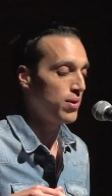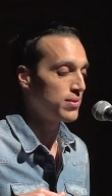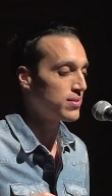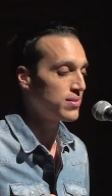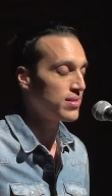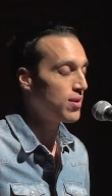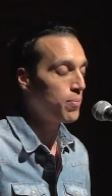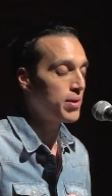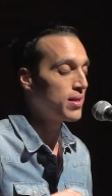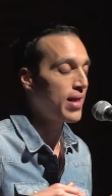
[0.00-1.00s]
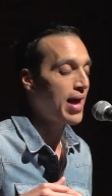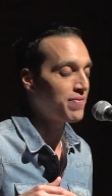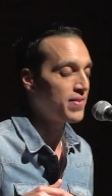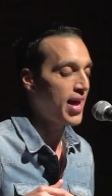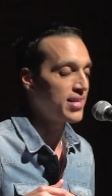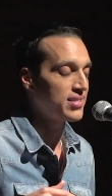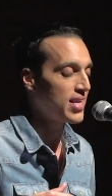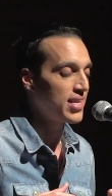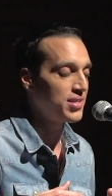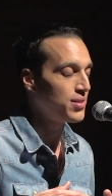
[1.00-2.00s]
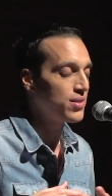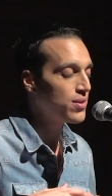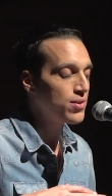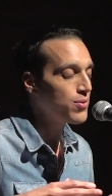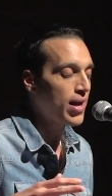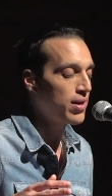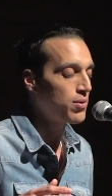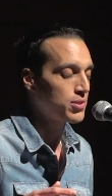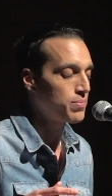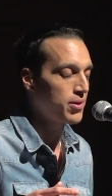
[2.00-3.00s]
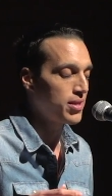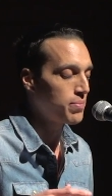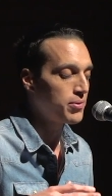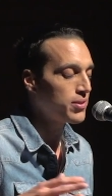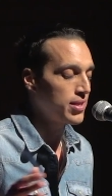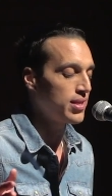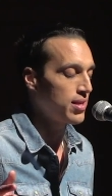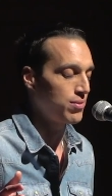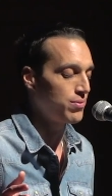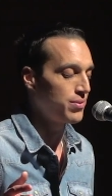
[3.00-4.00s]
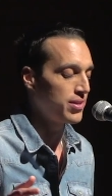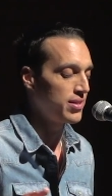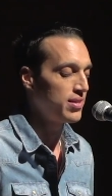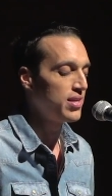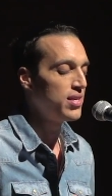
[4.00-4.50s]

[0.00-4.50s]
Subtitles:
once, being laughed at, saying, you got to know somebody in the building to get through here.